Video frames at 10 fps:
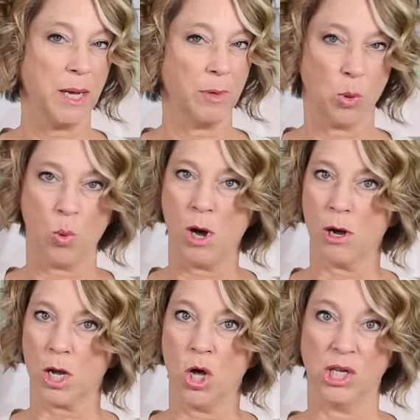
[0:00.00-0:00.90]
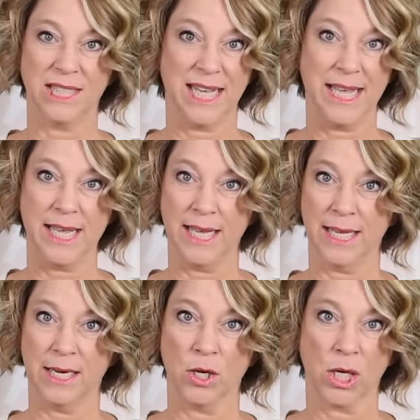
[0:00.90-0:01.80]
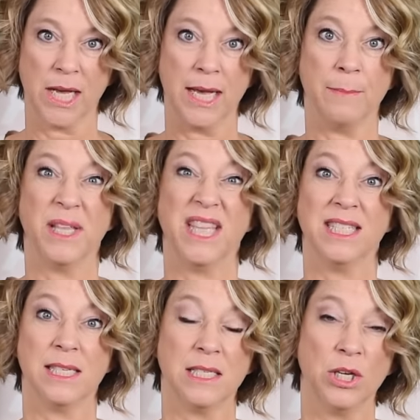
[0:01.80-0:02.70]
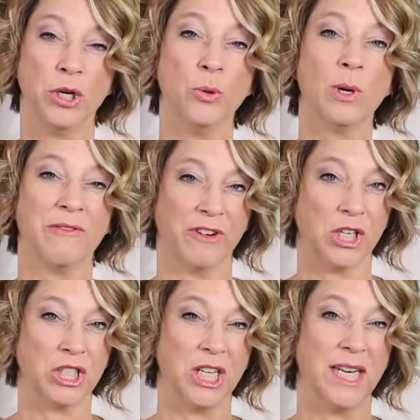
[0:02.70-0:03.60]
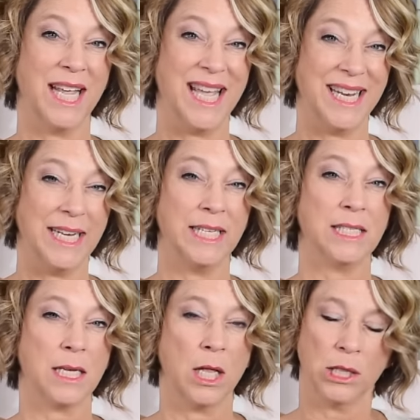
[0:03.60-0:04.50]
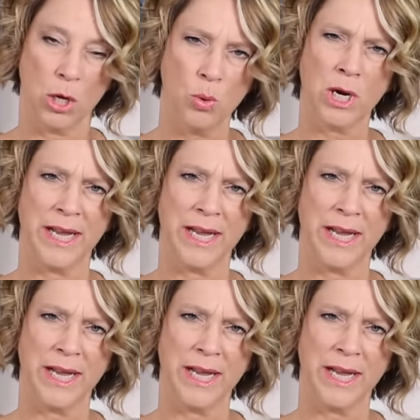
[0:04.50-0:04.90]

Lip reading: able to walk all day in, okay? But this is the newer version, and it is a lower